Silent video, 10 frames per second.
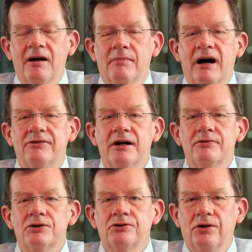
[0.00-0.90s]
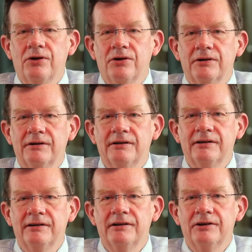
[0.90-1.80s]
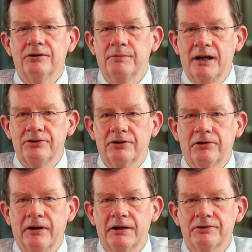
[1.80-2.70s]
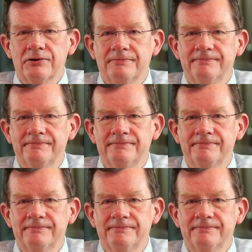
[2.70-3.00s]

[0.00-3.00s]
My favorite song is Amazing Grace.